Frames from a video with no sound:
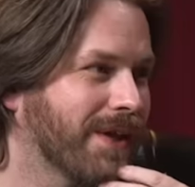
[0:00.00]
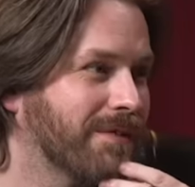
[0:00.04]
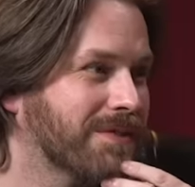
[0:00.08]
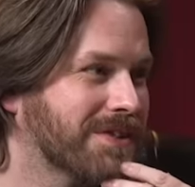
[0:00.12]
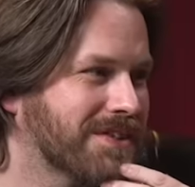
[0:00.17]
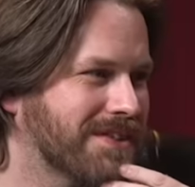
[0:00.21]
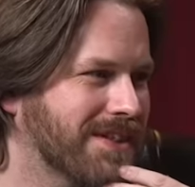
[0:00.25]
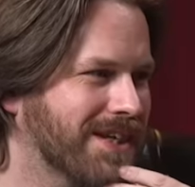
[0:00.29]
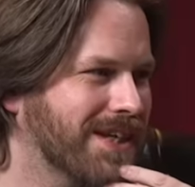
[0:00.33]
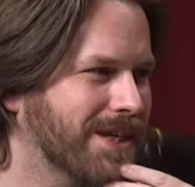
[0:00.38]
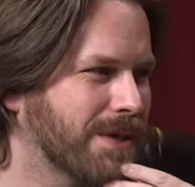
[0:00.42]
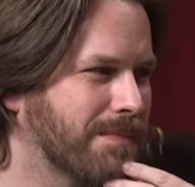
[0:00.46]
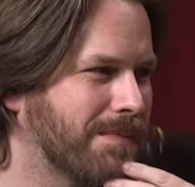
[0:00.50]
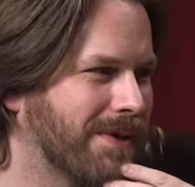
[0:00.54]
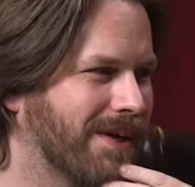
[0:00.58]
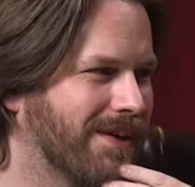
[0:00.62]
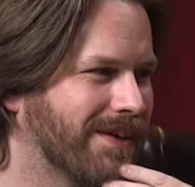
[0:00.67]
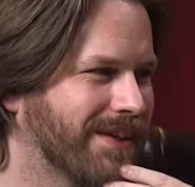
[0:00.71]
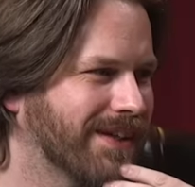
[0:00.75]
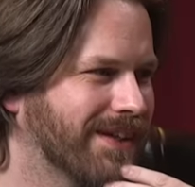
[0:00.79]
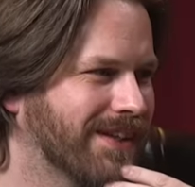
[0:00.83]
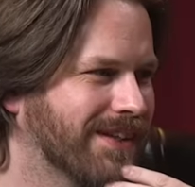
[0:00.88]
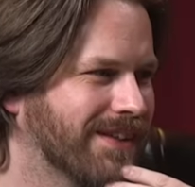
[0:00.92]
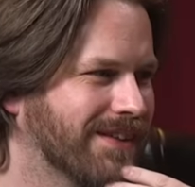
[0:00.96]
I was thinking
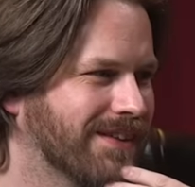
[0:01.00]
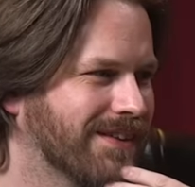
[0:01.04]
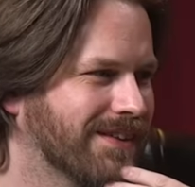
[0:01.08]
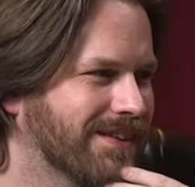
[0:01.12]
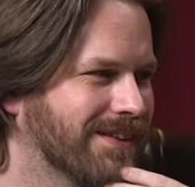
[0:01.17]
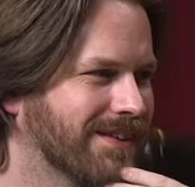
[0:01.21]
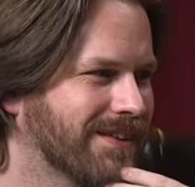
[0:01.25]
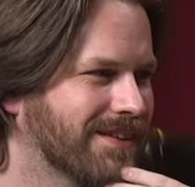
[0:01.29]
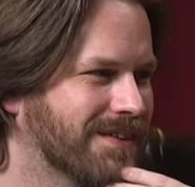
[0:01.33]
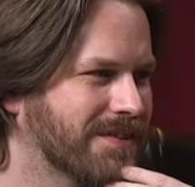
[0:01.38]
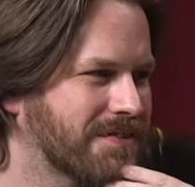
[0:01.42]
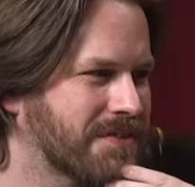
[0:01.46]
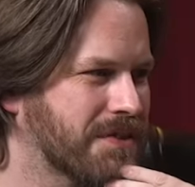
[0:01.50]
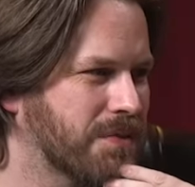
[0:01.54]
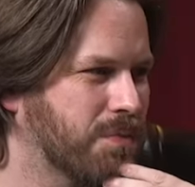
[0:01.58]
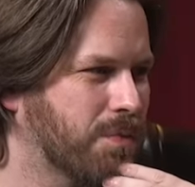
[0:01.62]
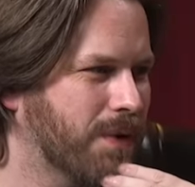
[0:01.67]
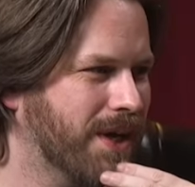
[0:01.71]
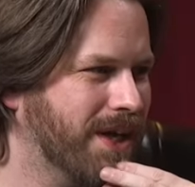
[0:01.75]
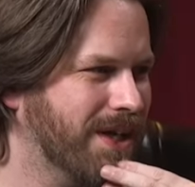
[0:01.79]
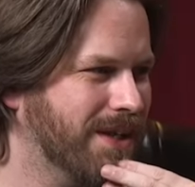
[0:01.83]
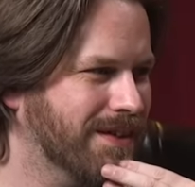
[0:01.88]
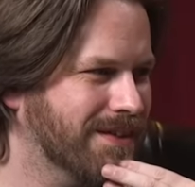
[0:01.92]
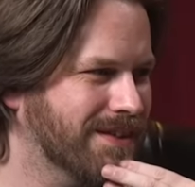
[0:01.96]
about it. There's a
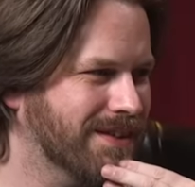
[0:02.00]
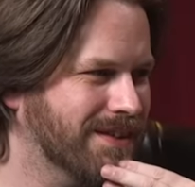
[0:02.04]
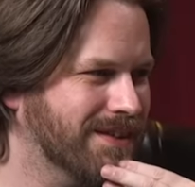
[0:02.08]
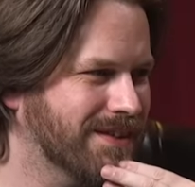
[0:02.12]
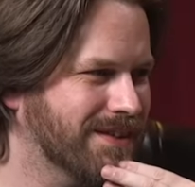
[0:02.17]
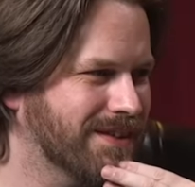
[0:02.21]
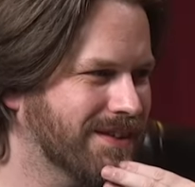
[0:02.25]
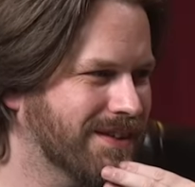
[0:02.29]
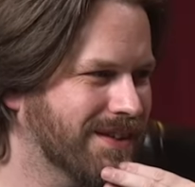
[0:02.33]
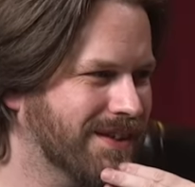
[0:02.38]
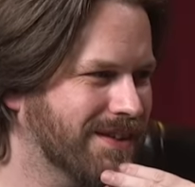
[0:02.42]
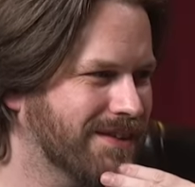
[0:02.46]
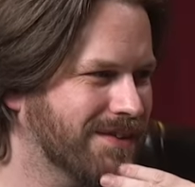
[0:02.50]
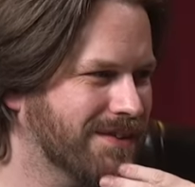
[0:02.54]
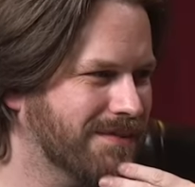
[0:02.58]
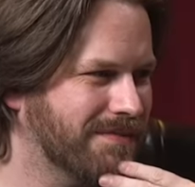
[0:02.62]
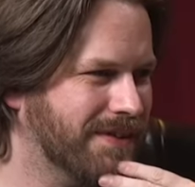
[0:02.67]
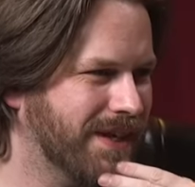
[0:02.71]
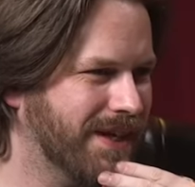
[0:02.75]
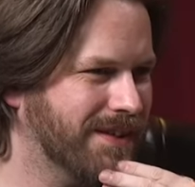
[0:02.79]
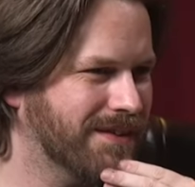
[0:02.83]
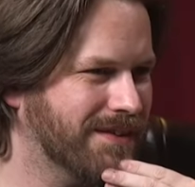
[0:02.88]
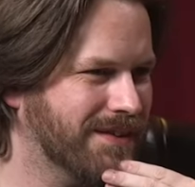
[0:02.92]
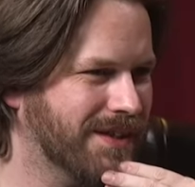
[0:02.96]
way to, they could have
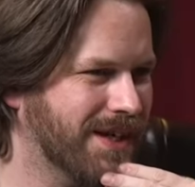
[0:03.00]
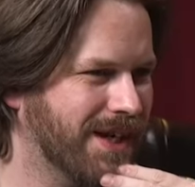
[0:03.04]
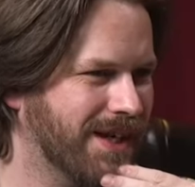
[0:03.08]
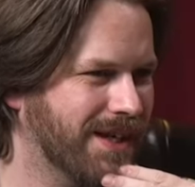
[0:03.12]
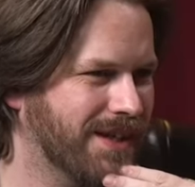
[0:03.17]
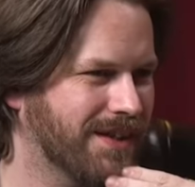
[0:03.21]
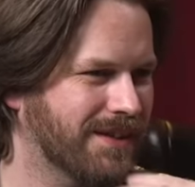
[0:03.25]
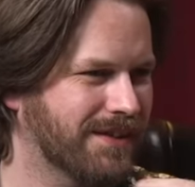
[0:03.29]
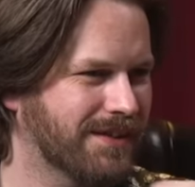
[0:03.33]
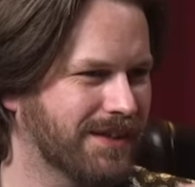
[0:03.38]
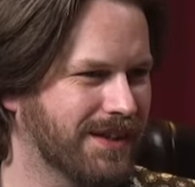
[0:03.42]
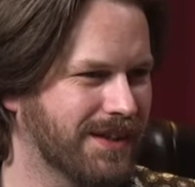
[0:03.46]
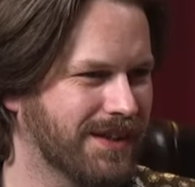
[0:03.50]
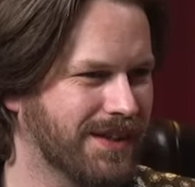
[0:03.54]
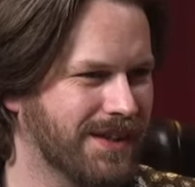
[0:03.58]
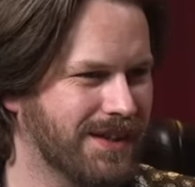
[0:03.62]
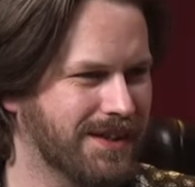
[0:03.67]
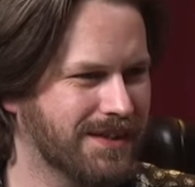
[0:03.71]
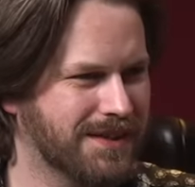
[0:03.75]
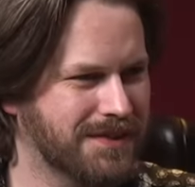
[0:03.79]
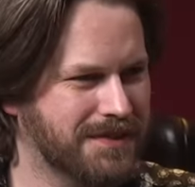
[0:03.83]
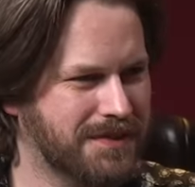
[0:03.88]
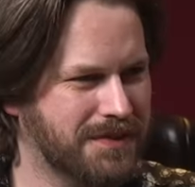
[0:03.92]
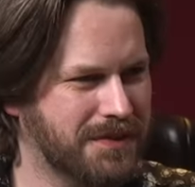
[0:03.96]
had their cake and
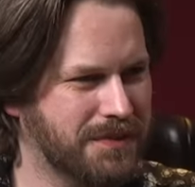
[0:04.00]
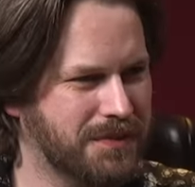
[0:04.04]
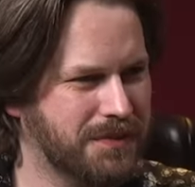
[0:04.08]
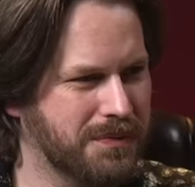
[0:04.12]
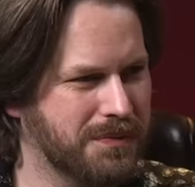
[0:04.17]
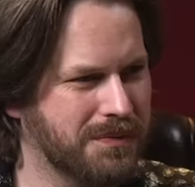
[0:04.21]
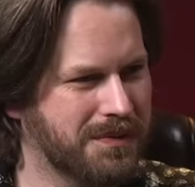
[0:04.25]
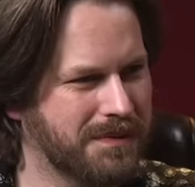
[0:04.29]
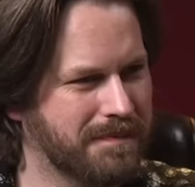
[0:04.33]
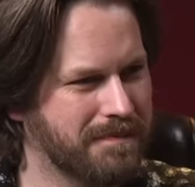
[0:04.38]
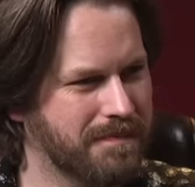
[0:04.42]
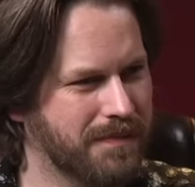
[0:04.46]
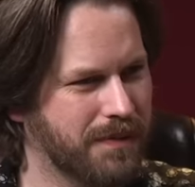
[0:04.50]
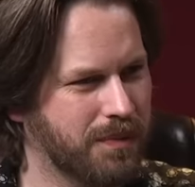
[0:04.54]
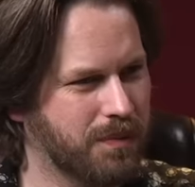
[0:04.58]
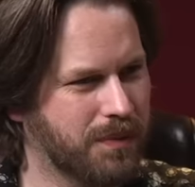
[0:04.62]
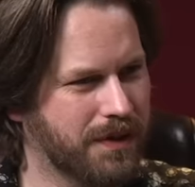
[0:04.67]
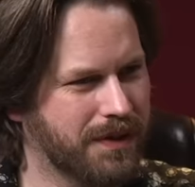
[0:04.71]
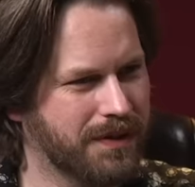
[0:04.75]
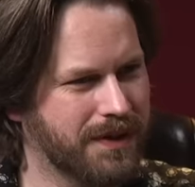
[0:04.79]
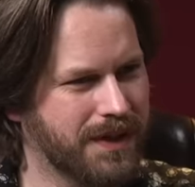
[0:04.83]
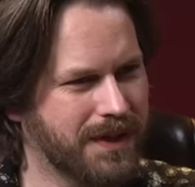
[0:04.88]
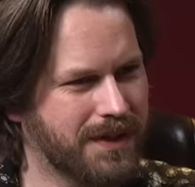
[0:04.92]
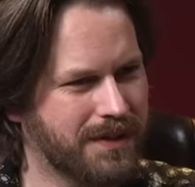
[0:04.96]
eaten it too, yeah.
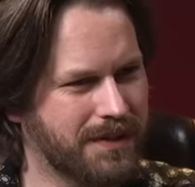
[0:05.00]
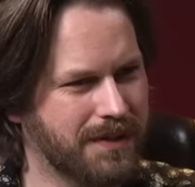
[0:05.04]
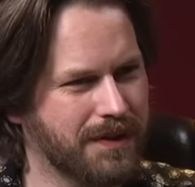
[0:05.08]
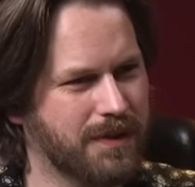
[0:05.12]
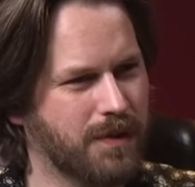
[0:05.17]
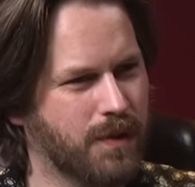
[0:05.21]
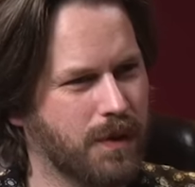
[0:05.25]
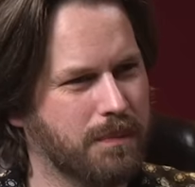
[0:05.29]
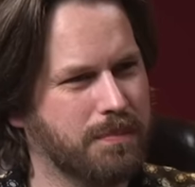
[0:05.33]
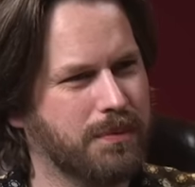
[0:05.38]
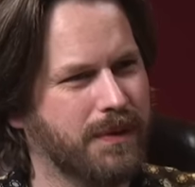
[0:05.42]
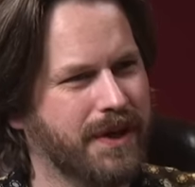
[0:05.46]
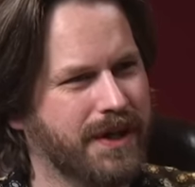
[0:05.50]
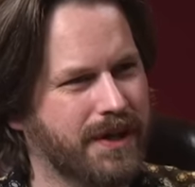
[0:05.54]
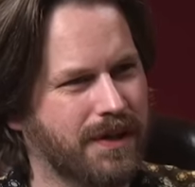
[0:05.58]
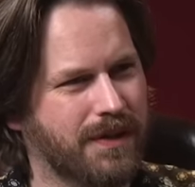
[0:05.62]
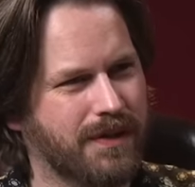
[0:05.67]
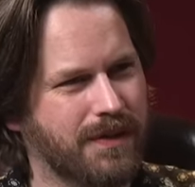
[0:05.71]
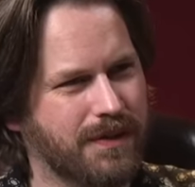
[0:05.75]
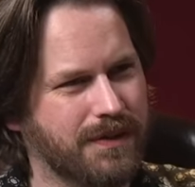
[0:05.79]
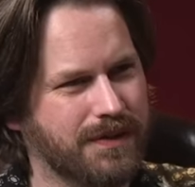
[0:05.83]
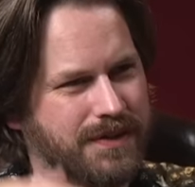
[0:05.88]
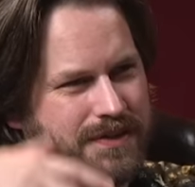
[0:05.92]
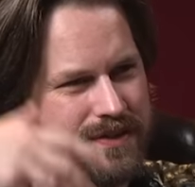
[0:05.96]
where they could incorporate
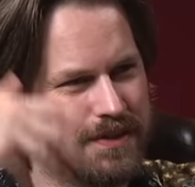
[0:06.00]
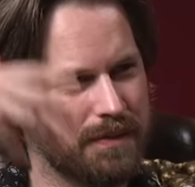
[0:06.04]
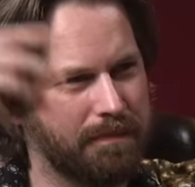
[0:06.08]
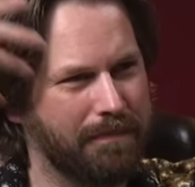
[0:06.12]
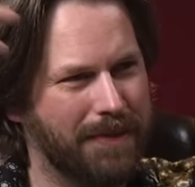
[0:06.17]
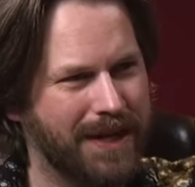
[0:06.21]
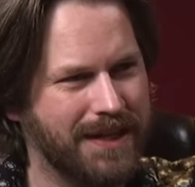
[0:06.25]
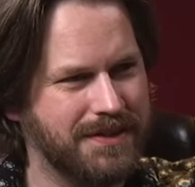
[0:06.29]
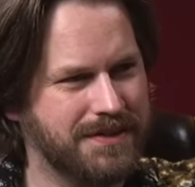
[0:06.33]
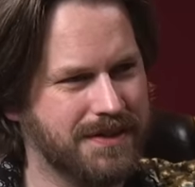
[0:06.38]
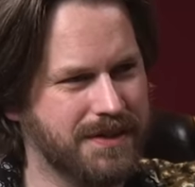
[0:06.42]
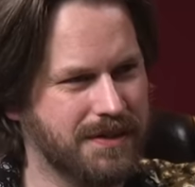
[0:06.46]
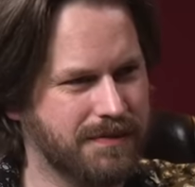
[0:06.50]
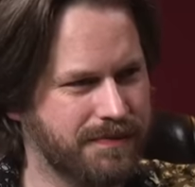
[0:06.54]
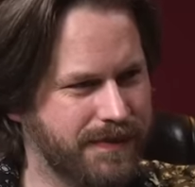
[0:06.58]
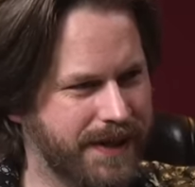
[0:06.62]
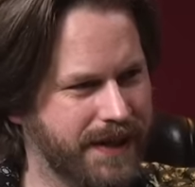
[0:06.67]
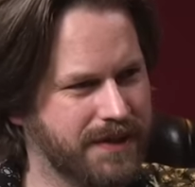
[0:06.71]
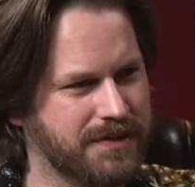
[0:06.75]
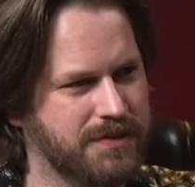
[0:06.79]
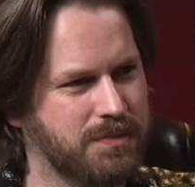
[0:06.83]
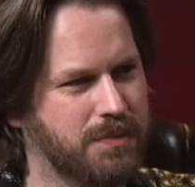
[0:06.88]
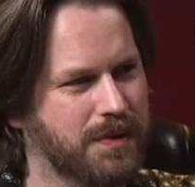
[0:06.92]
all this amazing effects